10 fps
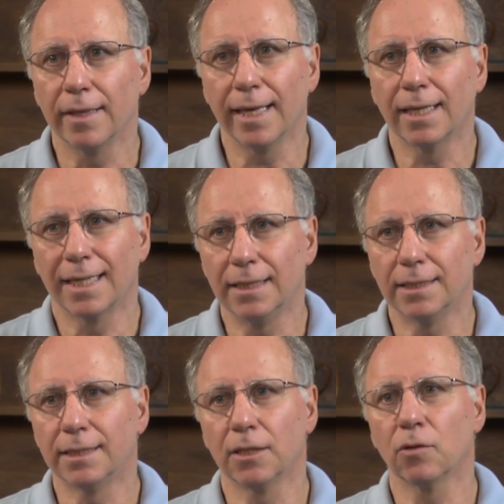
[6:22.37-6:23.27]
they can
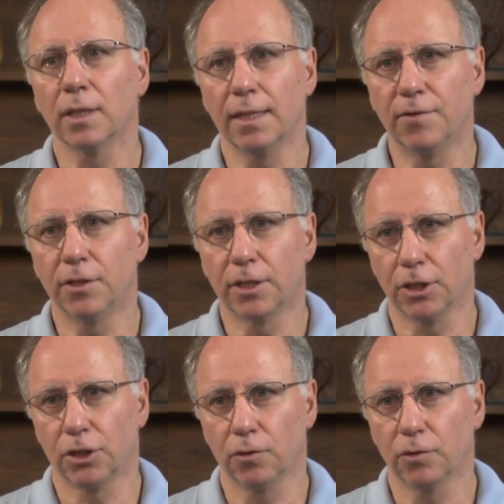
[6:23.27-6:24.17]
still leave the
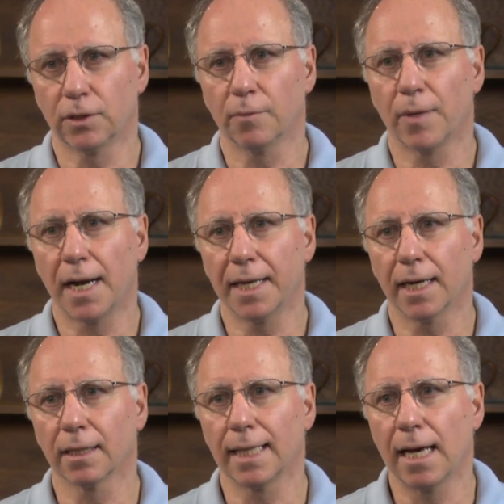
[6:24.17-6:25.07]
tissues of the body
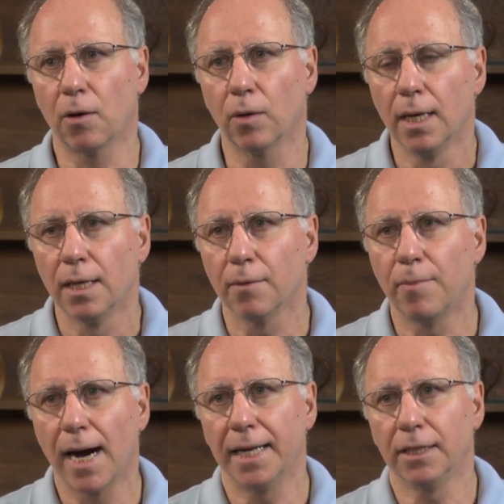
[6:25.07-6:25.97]
and allow the
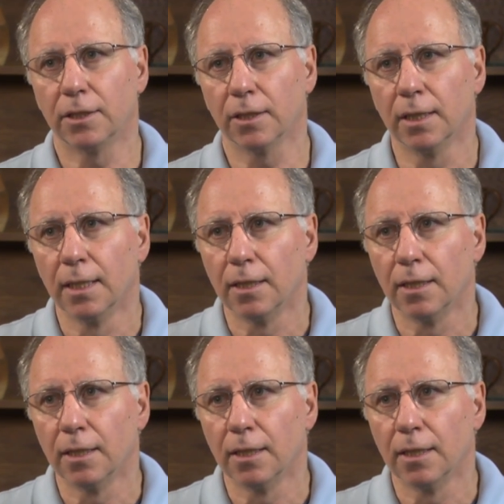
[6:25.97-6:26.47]
body to,